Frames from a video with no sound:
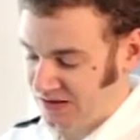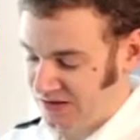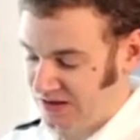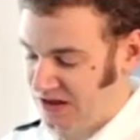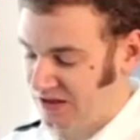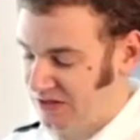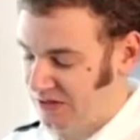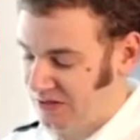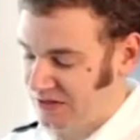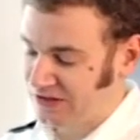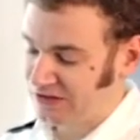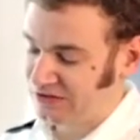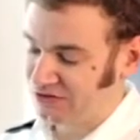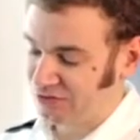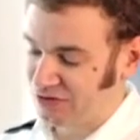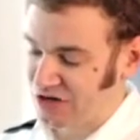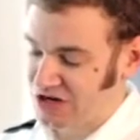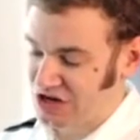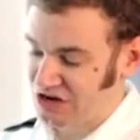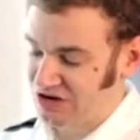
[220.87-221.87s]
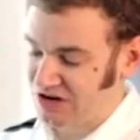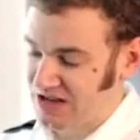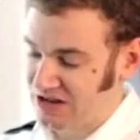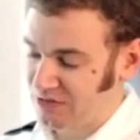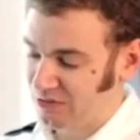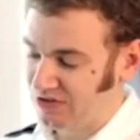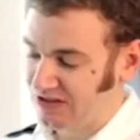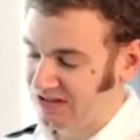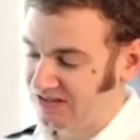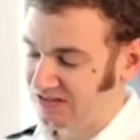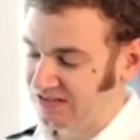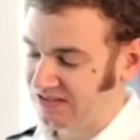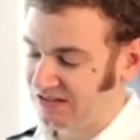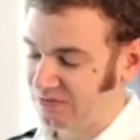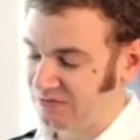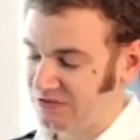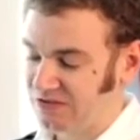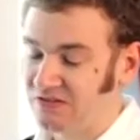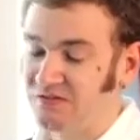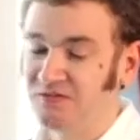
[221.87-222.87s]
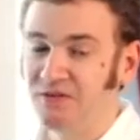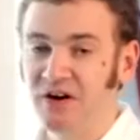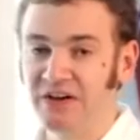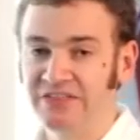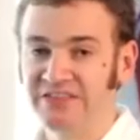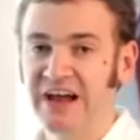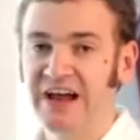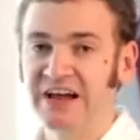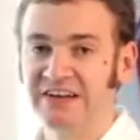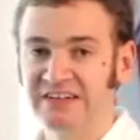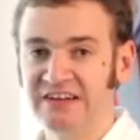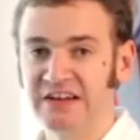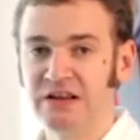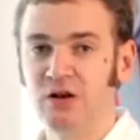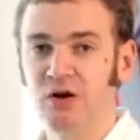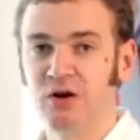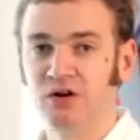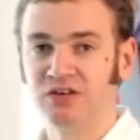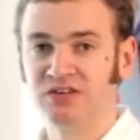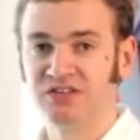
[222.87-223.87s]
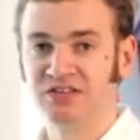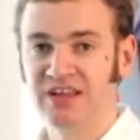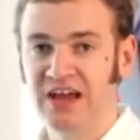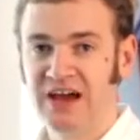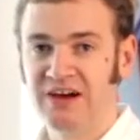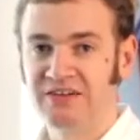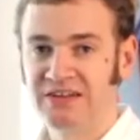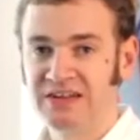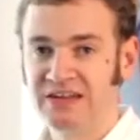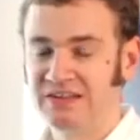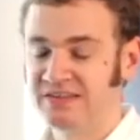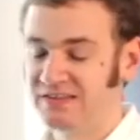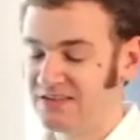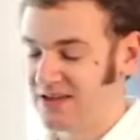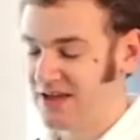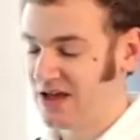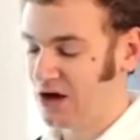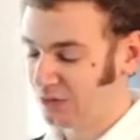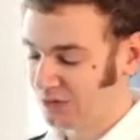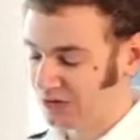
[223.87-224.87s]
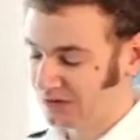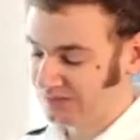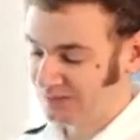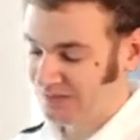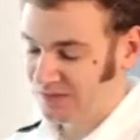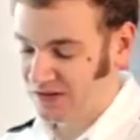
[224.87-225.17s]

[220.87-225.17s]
The other thing that's really unique with this system is the visor actually locks down into the helmet.